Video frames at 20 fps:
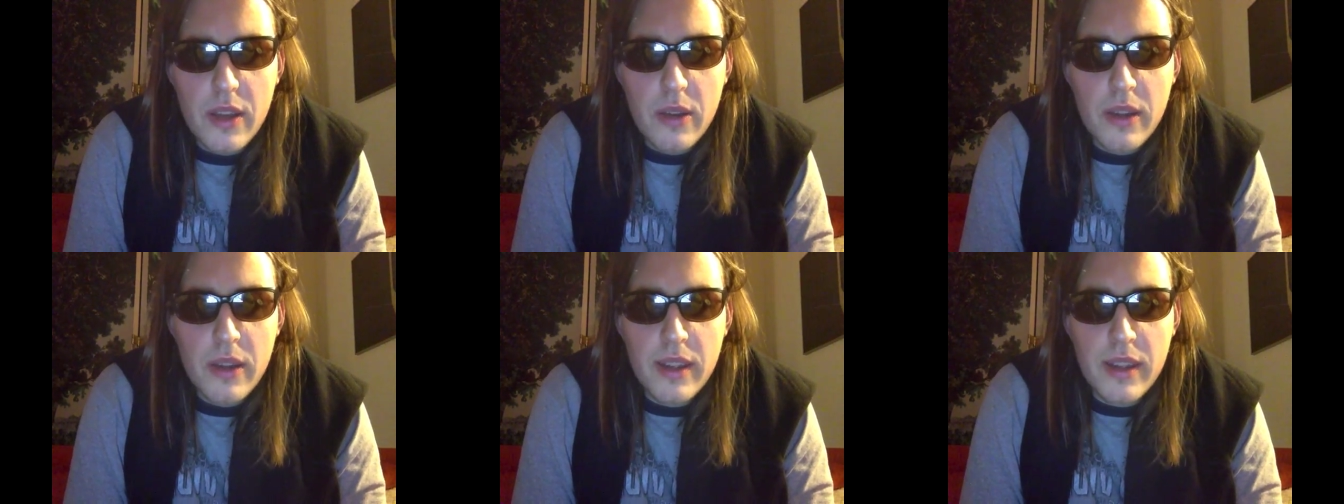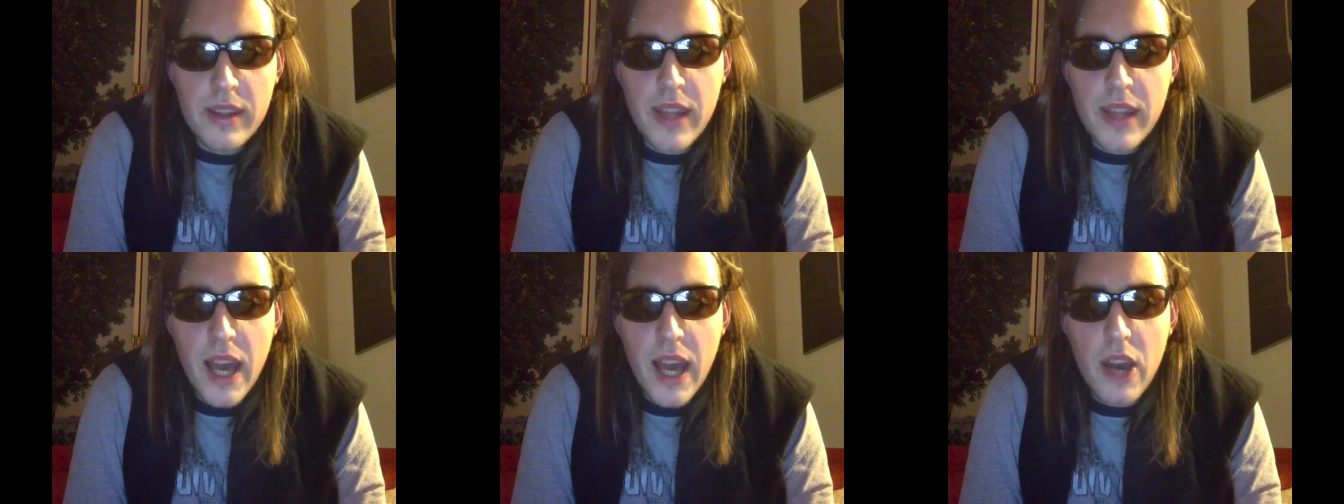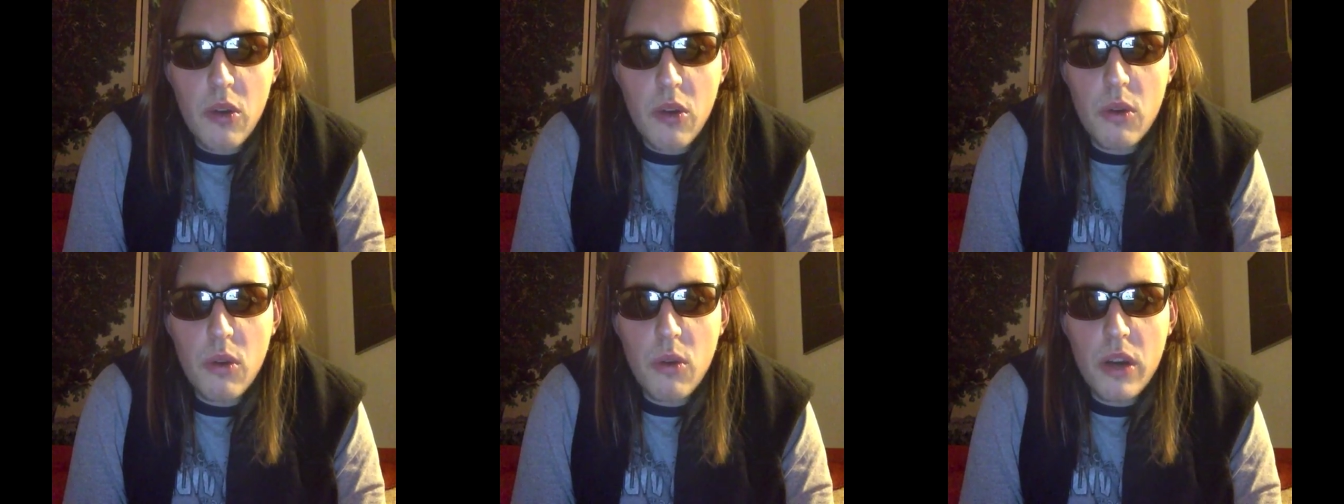And
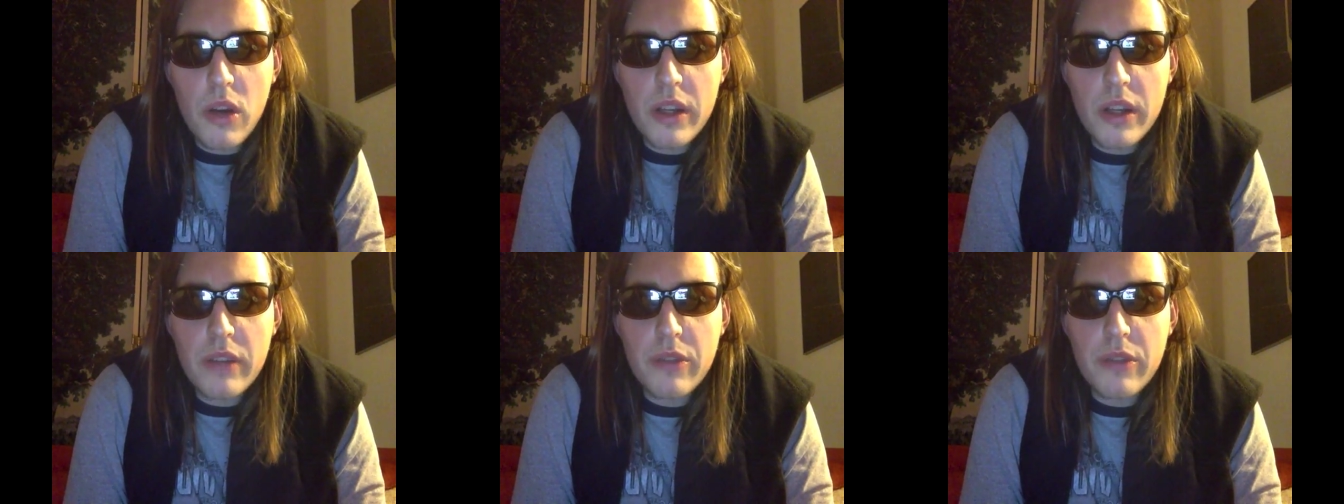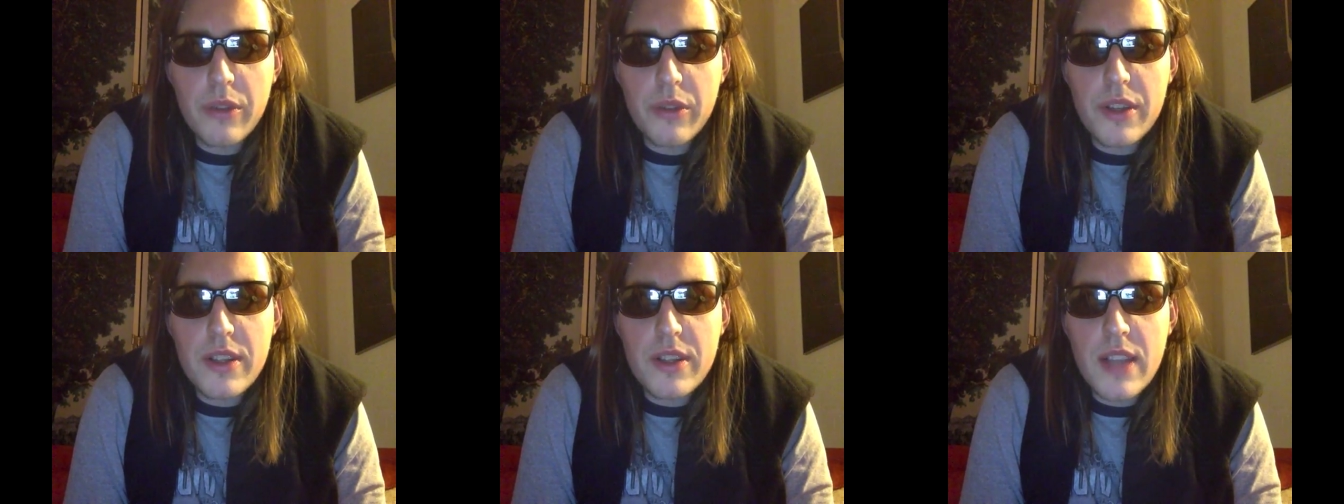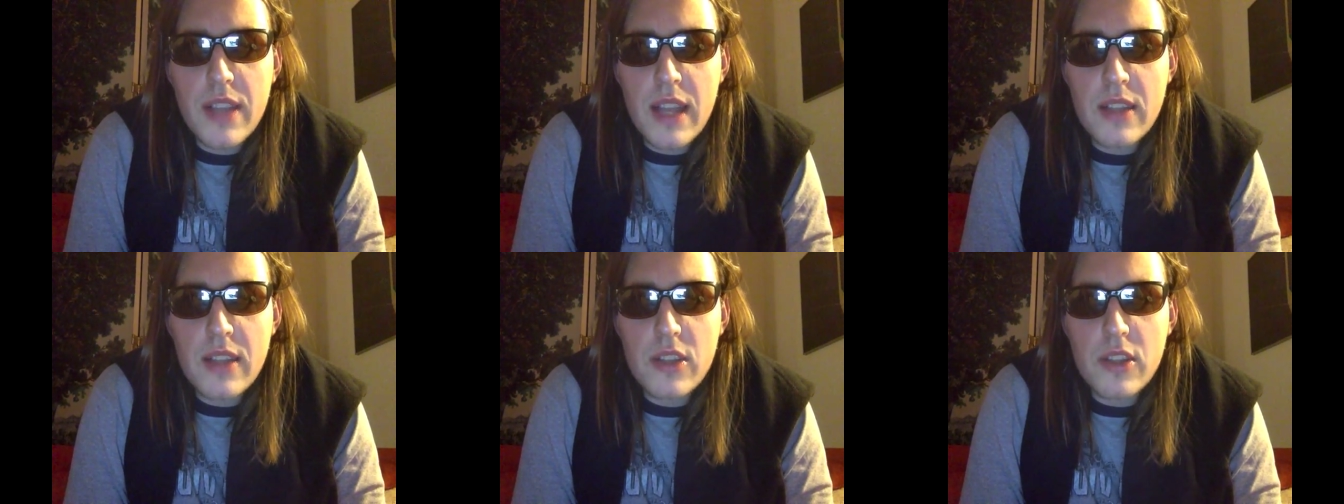now we're walking through the
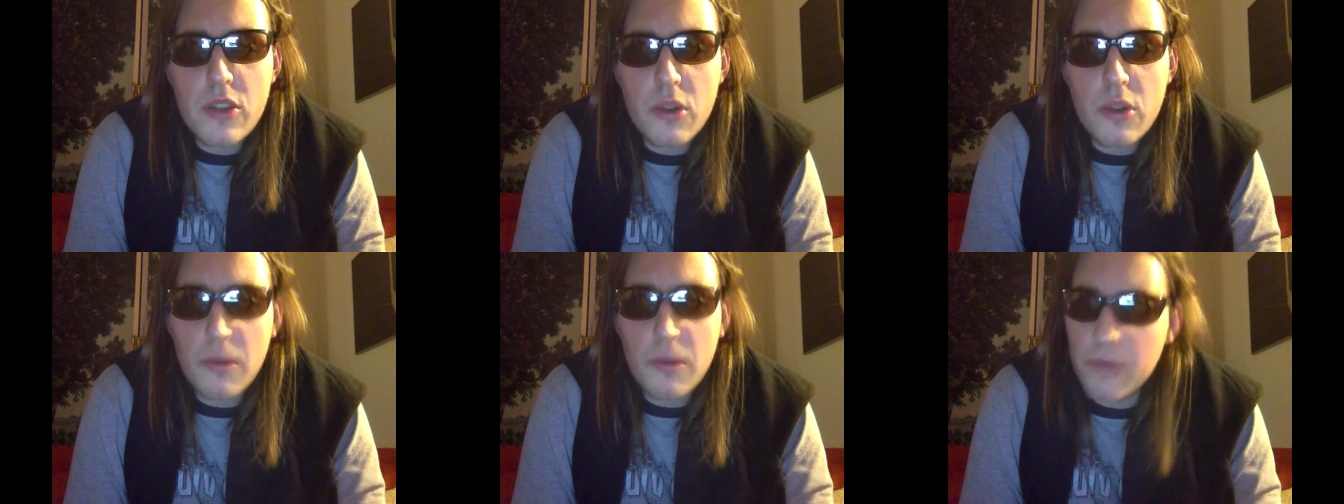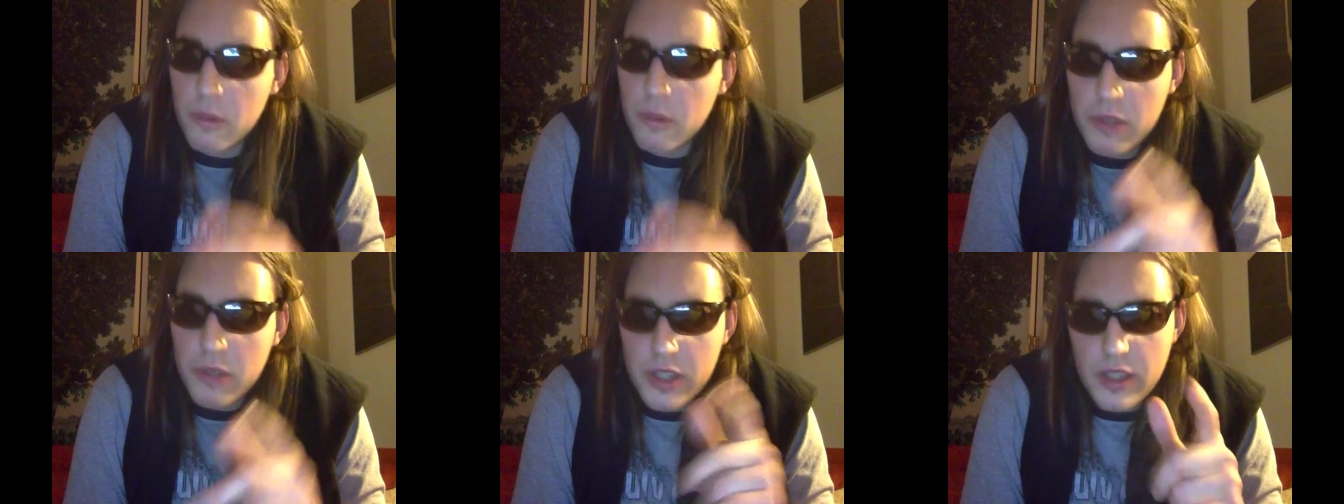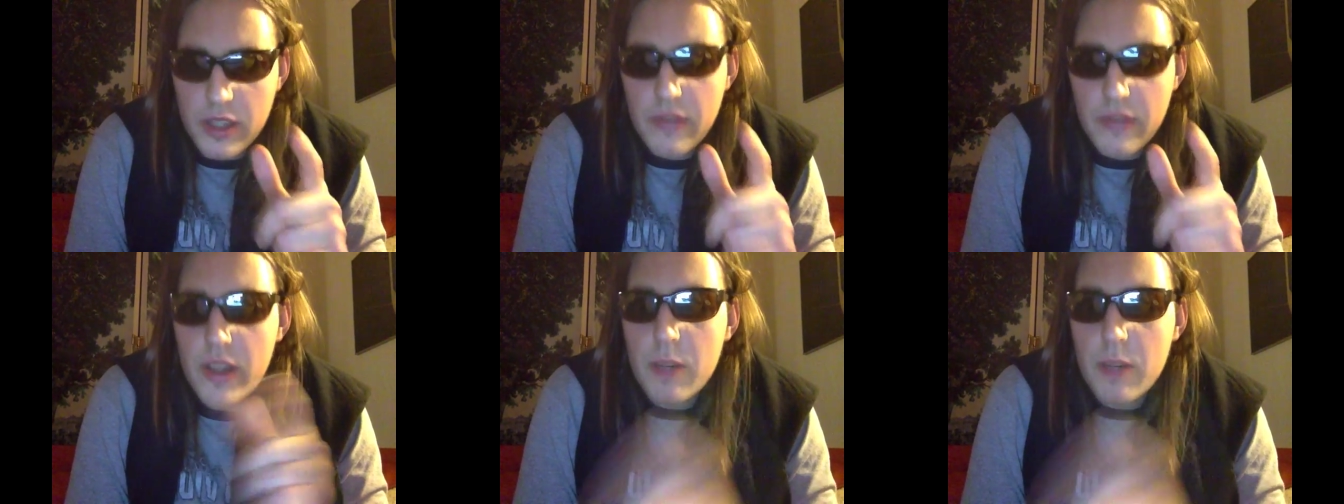sandstorm, which
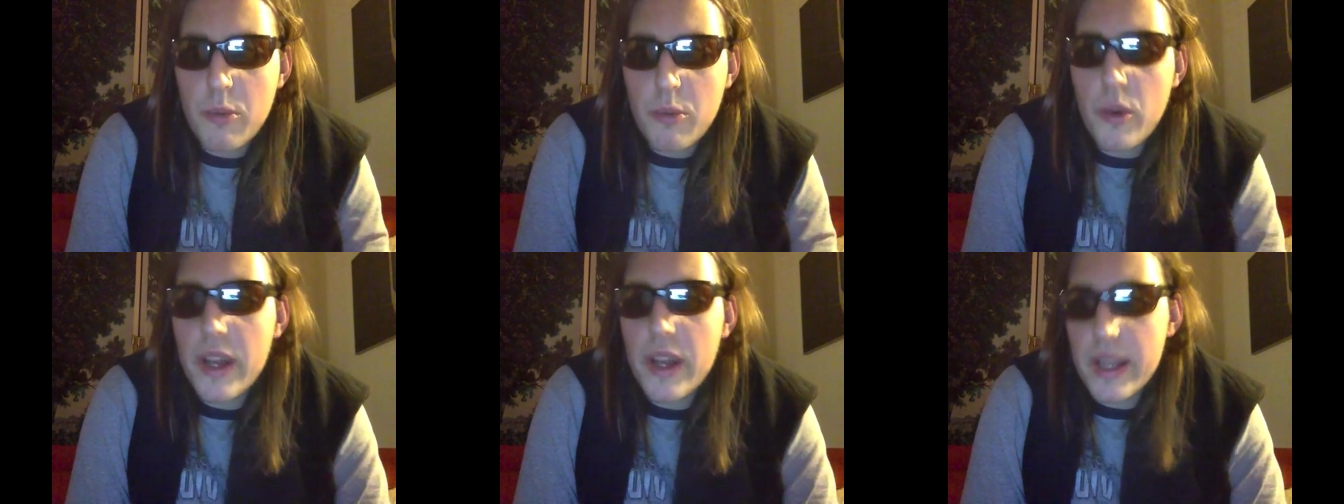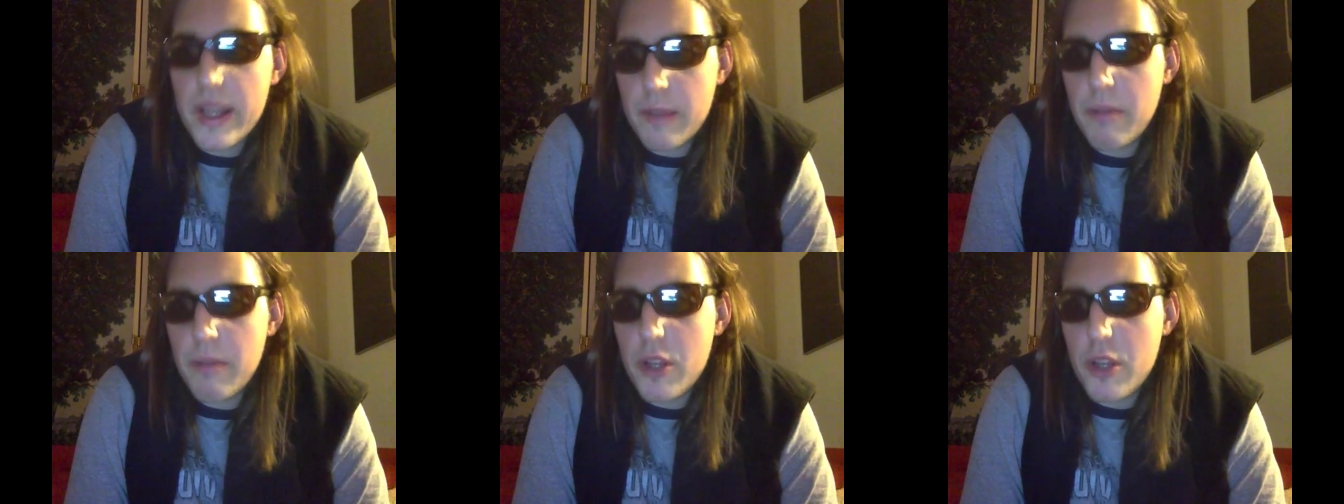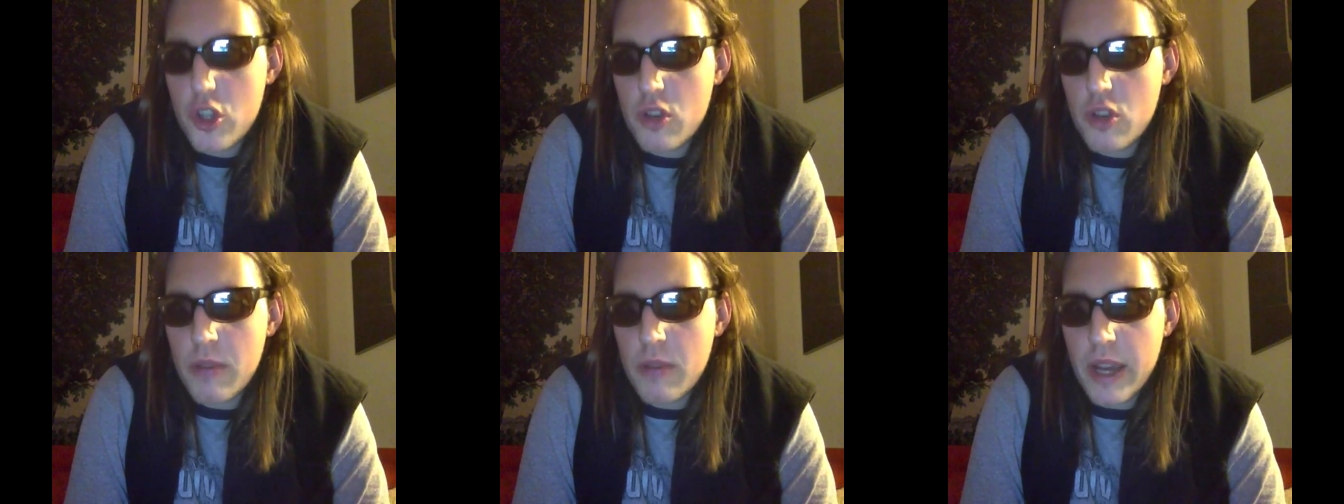is a very poetic
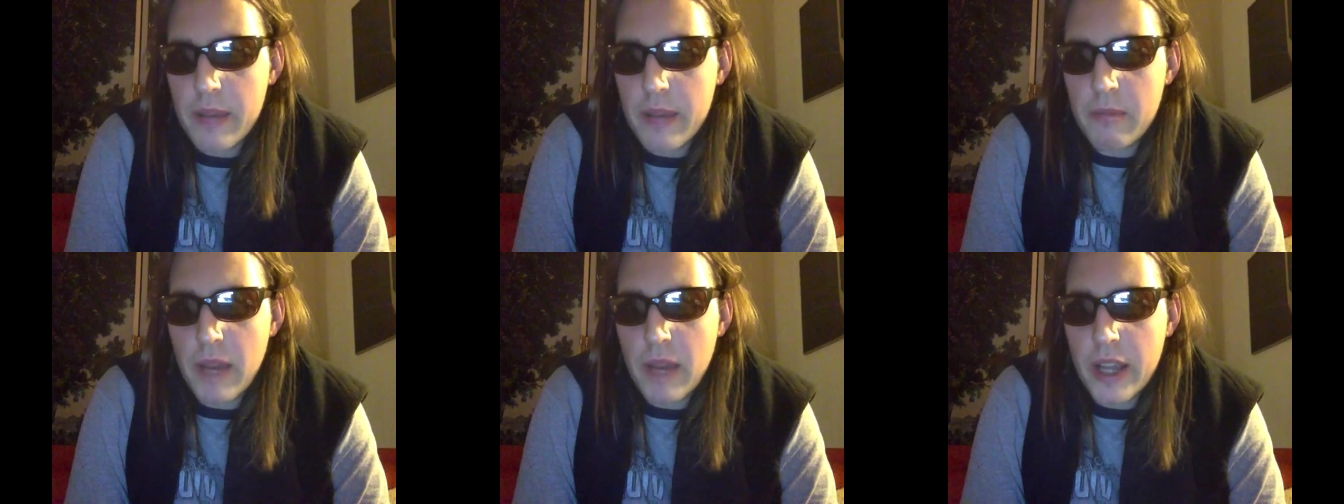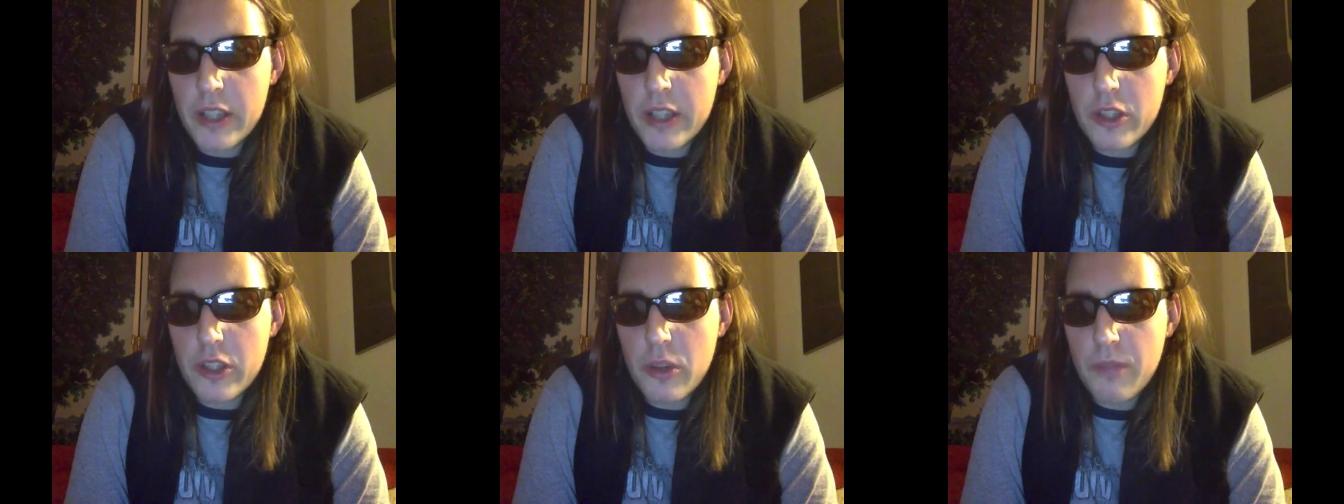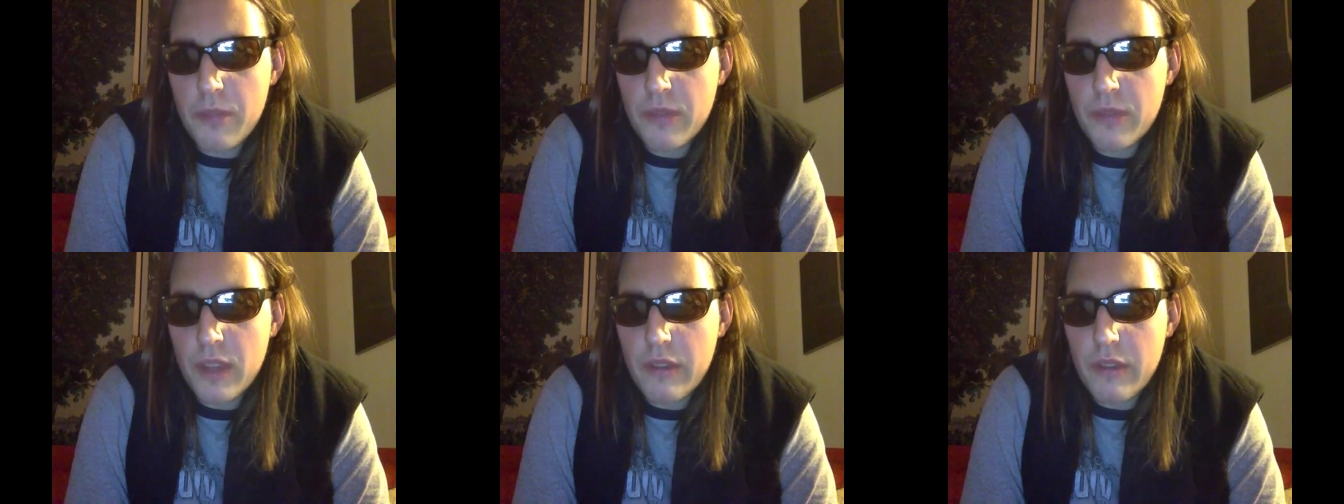picture, mind you.